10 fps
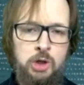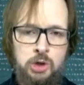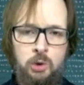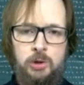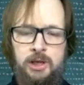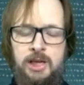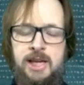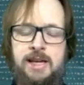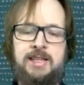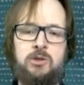So
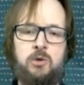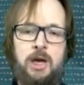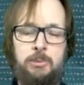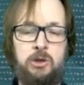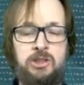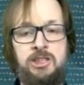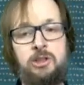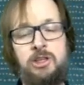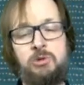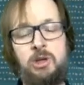in SQL, because this
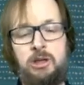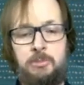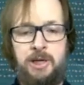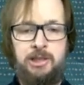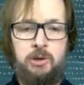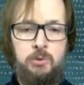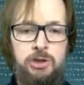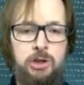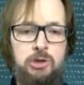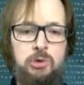is a SQL command,
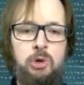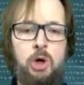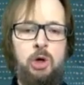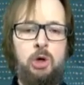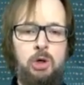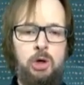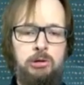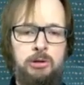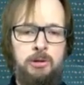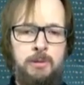we just do
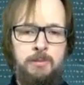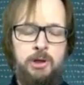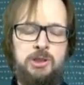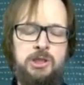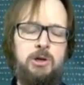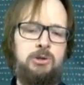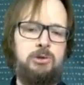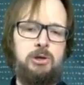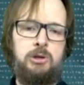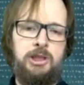clone because I want to
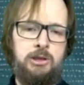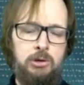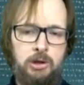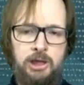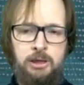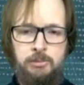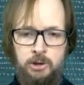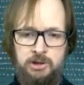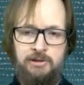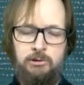clone it locally
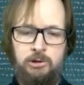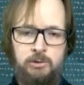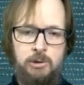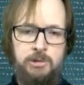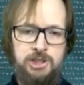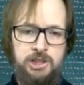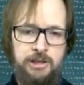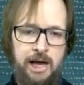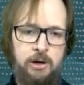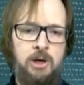because I have only one
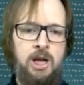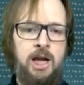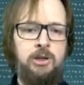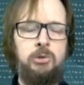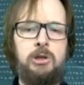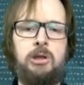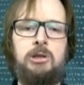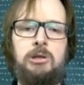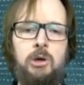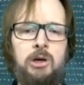machine now. I do
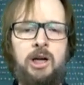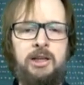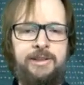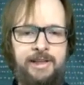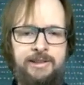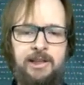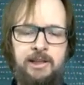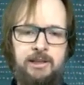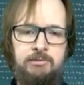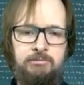clone local
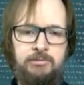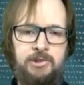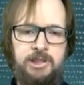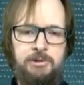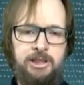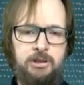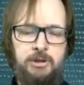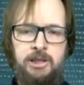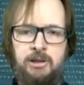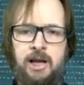data
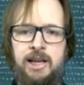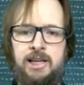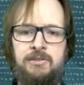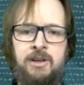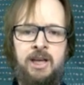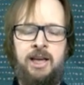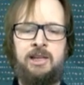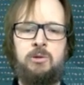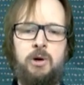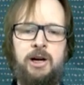directory I give
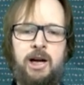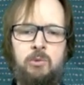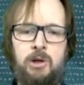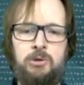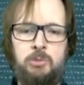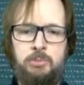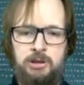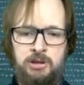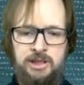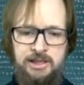and where I want to
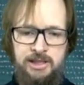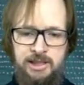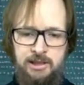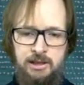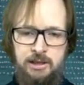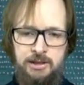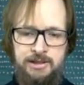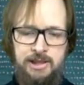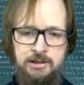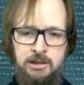put that
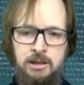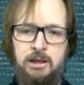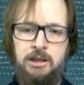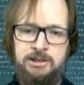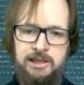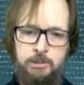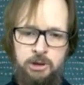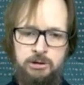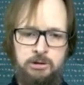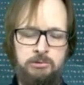data,
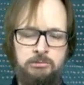snapshot.